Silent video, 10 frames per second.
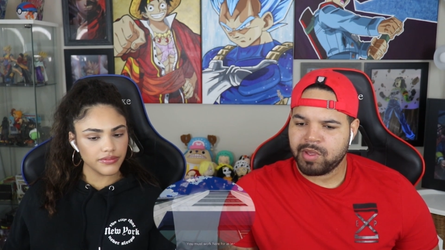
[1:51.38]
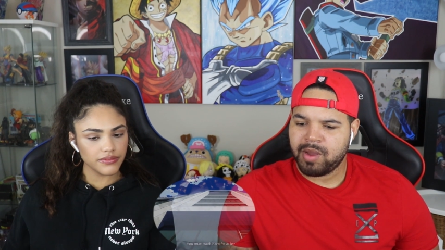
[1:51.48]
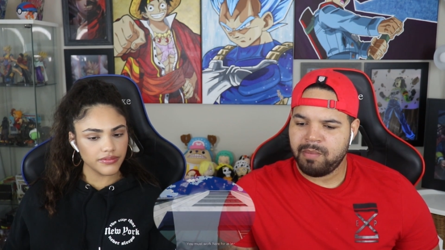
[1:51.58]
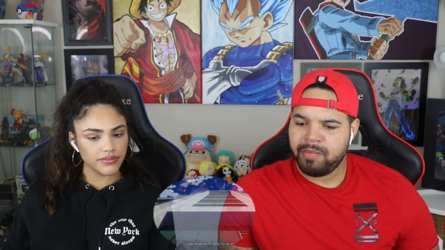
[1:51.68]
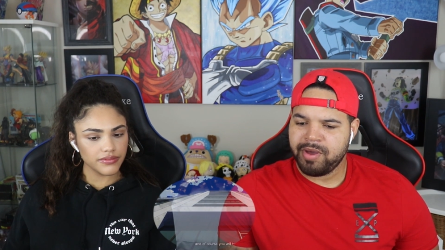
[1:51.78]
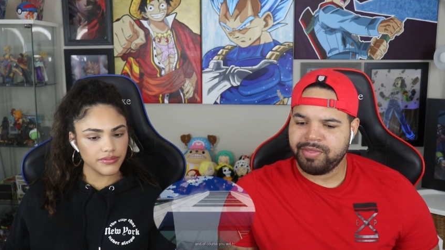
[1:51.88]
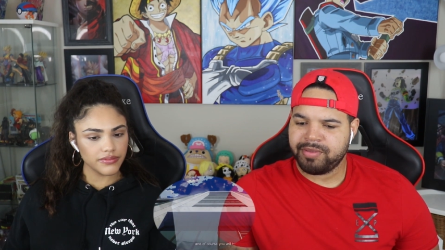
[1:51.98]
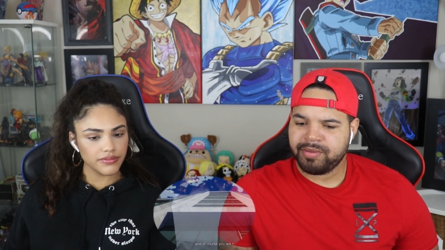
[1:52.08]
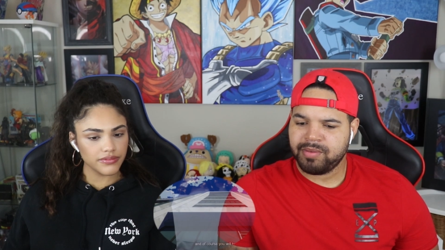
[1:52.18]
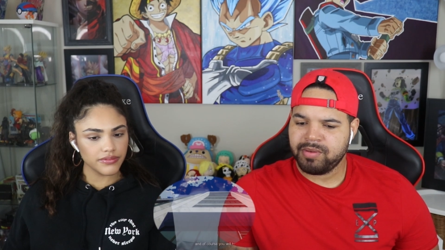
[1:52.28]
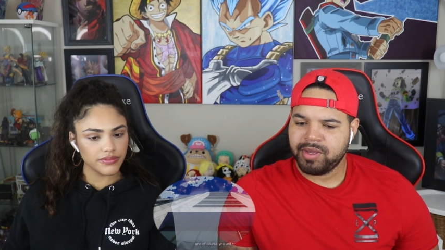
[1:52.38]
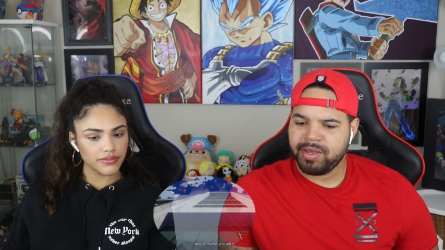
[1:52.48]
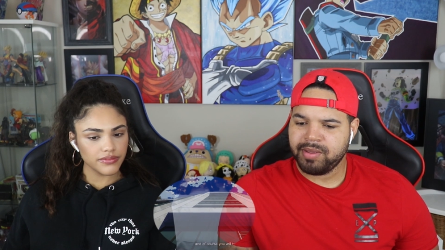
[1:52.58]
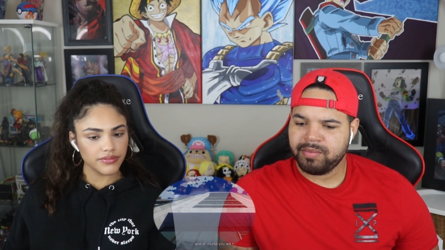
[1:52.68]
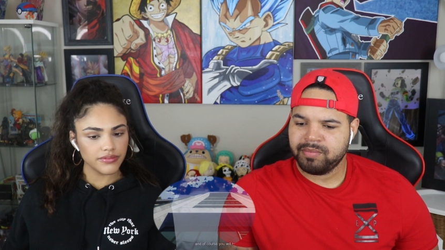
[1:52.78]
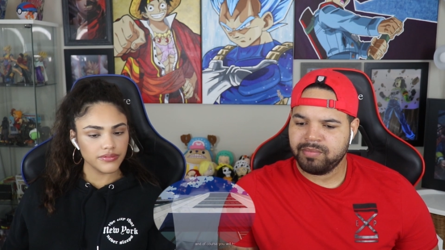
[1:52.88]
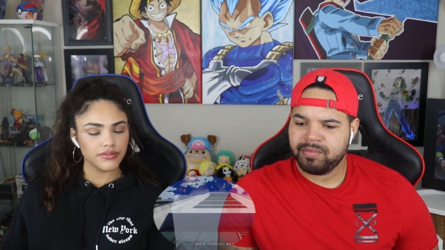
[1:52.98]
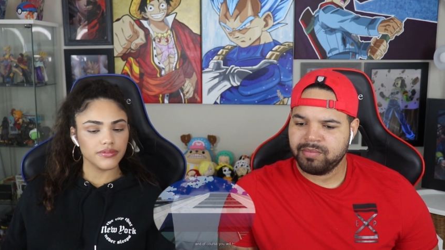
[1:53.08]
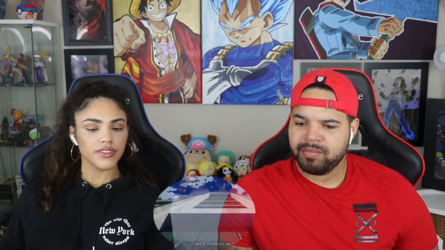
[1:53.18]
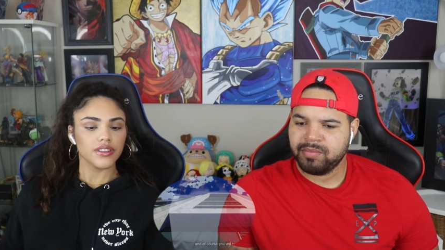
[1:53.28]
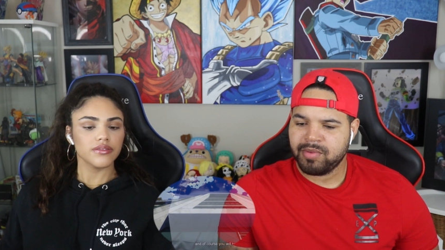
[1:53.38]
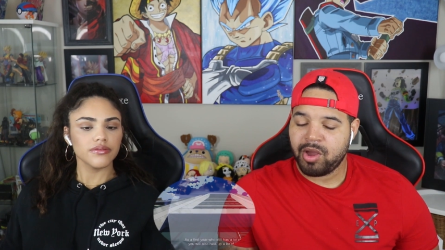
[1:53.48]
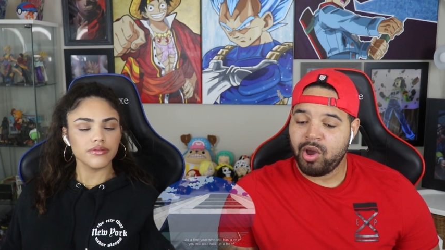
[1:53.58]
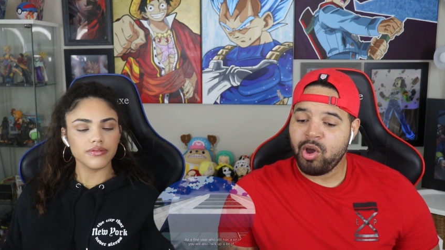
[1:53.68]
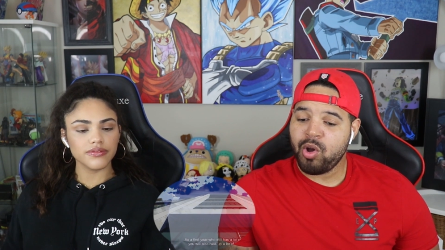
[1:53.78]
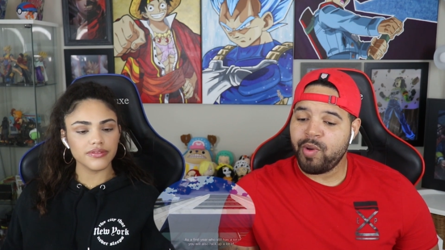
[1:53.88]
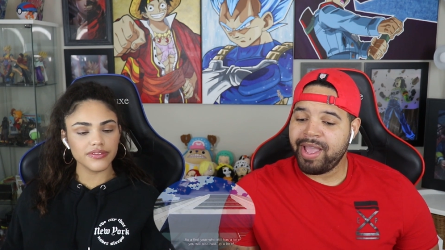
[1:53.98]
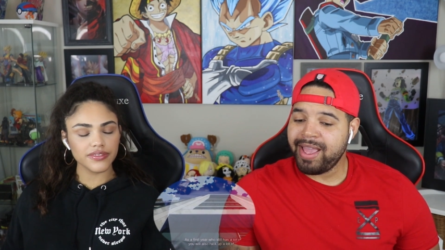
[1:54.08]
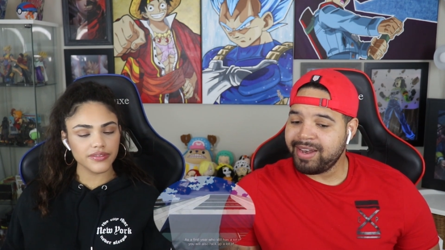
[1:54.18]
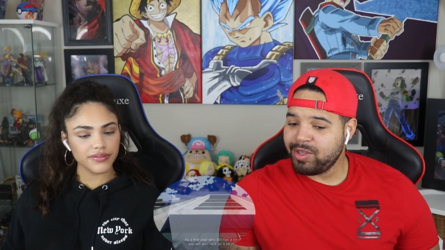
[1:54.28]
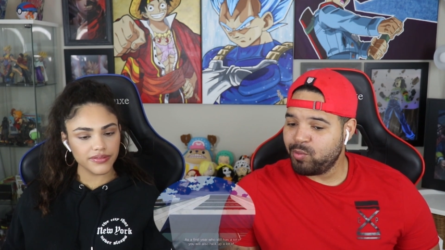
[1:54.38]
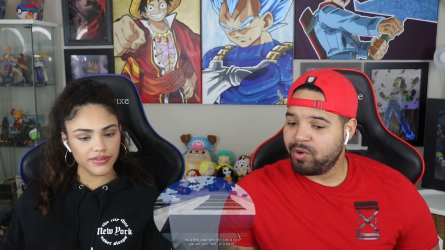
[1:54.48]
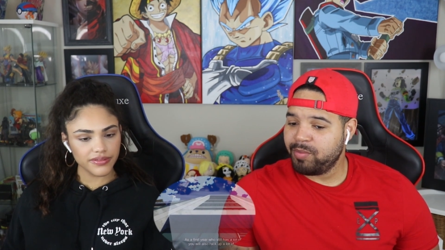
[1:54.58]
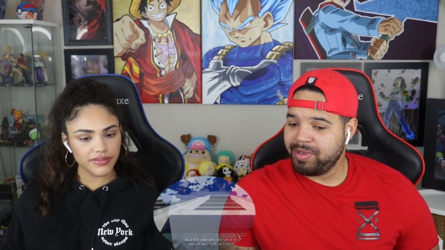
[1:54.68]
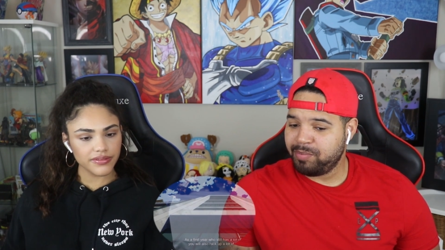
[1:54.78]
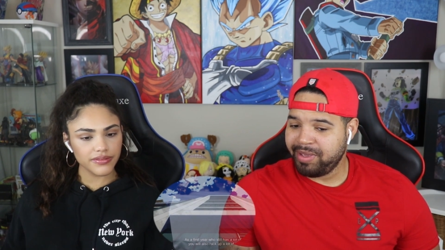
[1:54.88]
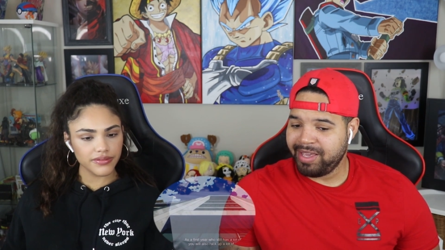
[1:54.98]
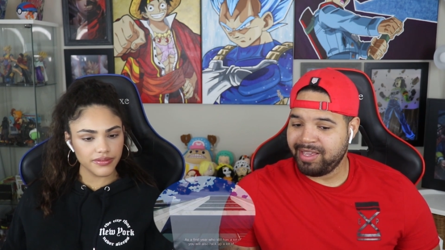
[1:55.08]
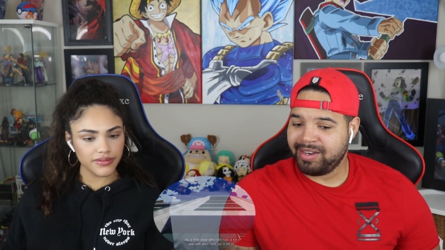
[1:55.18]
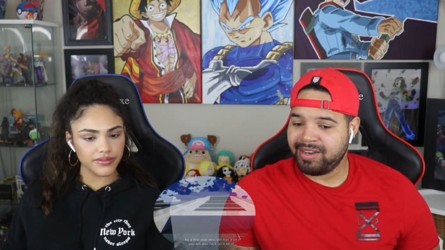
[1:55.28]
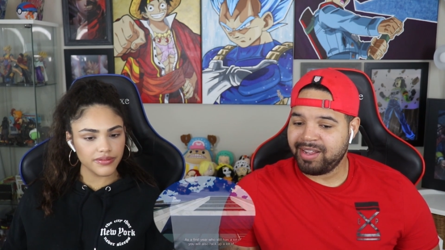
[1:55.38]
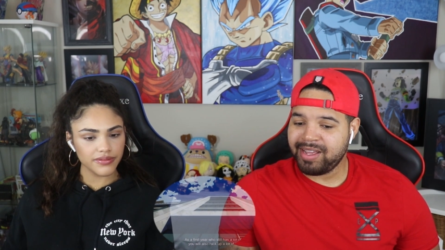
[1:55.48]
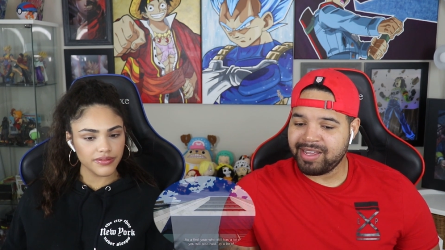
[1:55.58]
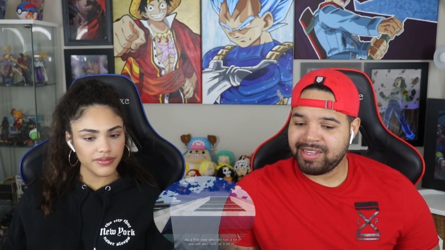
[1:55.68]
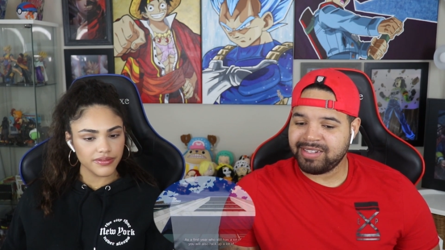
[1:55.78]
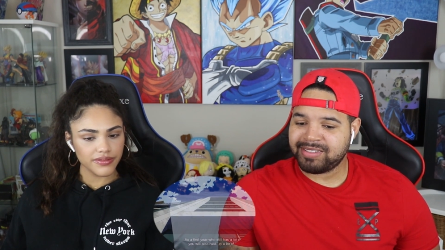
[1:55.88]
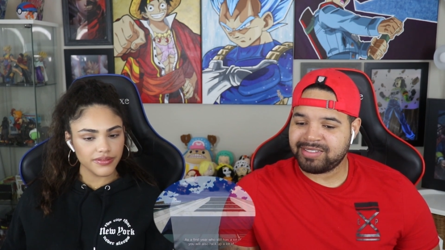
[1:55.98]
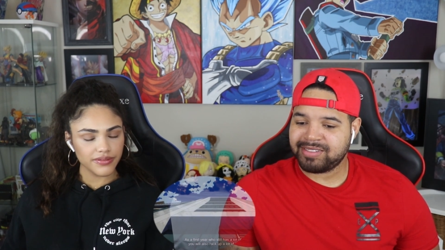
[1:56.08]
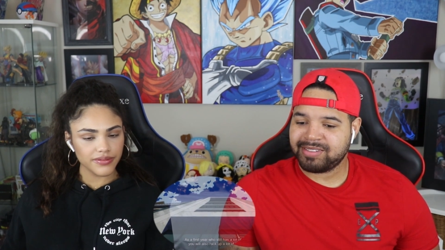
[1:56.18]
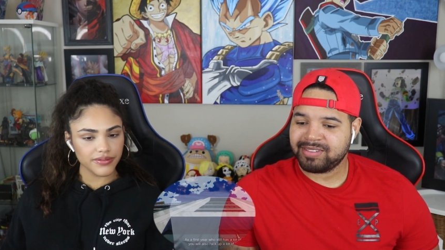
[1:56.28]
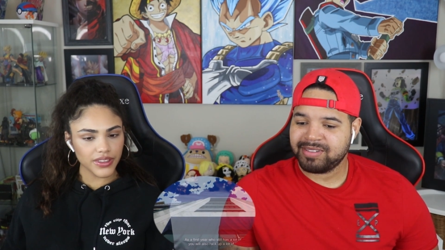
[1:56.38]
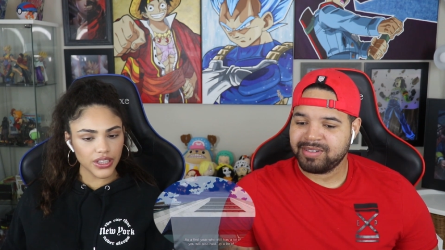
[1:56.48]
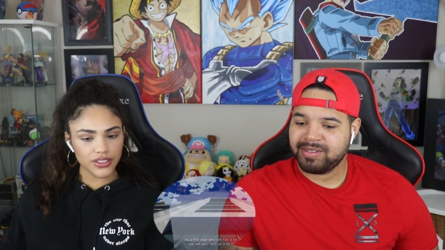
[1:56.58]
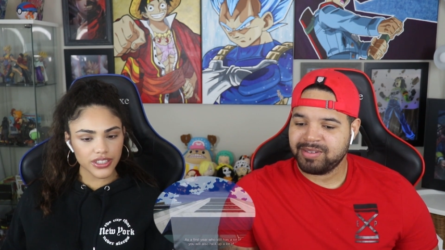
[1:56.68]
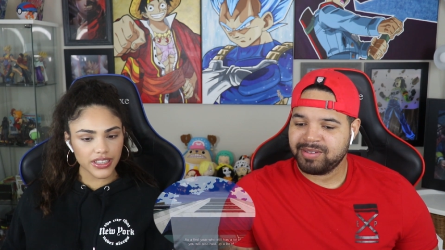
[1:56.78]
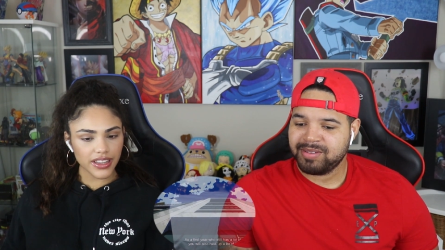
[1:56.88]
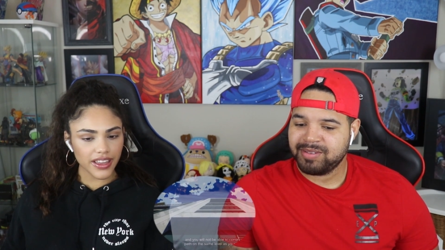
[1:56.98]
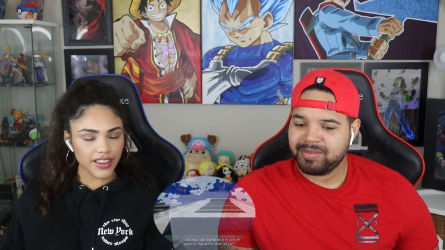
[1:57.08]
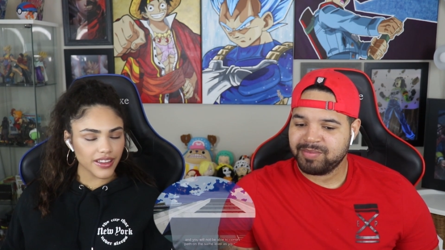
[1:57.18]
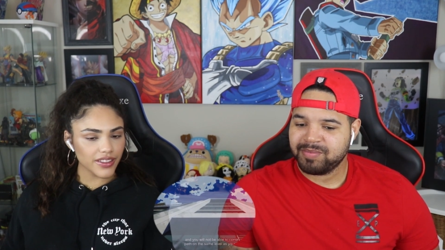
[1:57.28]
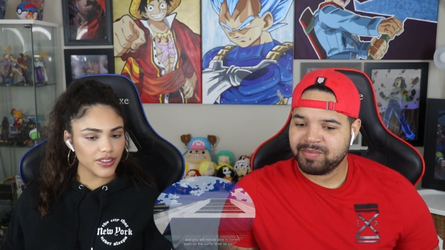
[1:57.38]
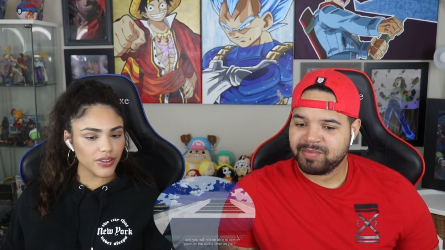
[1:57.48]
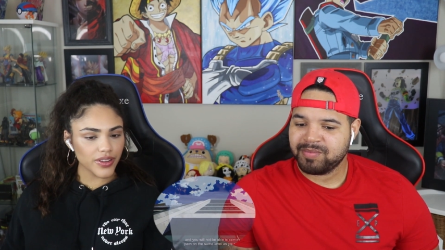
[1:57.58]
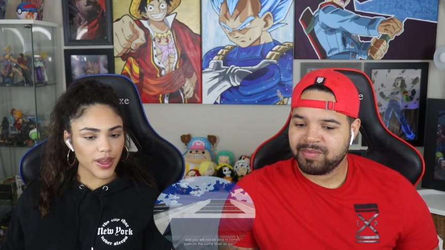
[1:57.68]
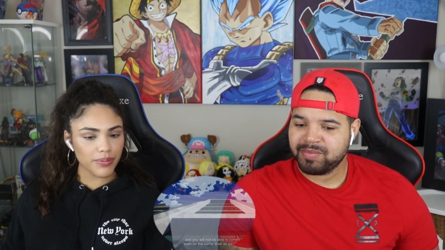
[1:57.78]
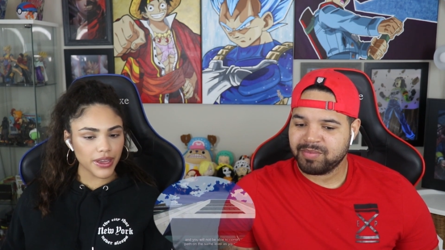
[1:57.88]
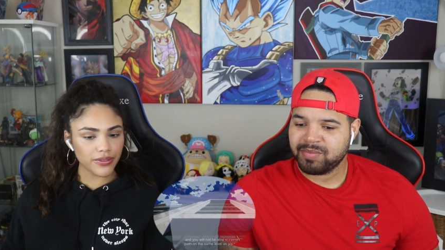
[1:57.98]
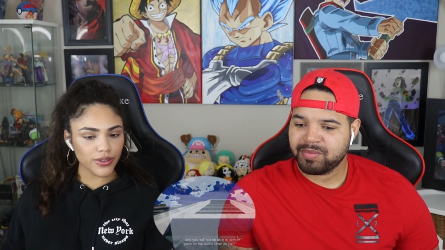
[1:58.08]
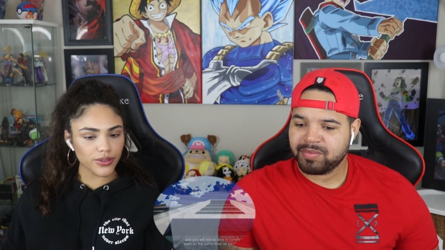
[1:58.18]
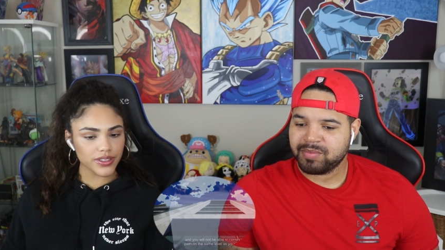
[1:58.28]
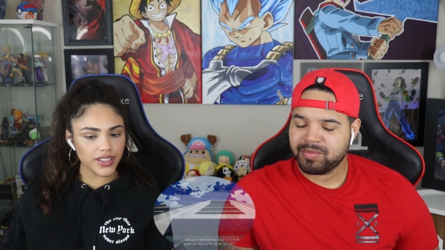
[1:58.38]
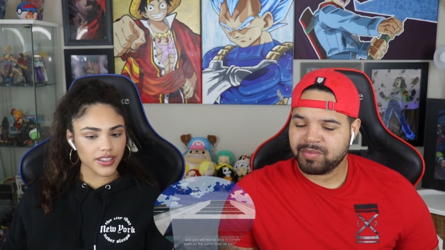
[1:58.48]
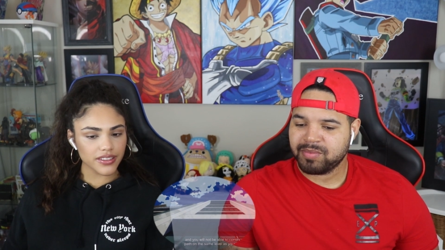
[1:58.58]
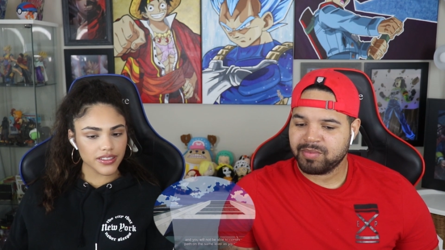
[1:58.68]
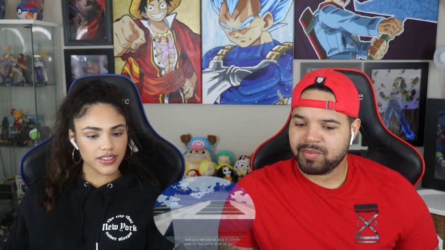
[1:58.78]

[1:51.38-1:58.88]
Speaker 1: A month, okay. Oh, and he will be paid. Nice.
Speaker 2: Usually, like, you don't get paid for those things.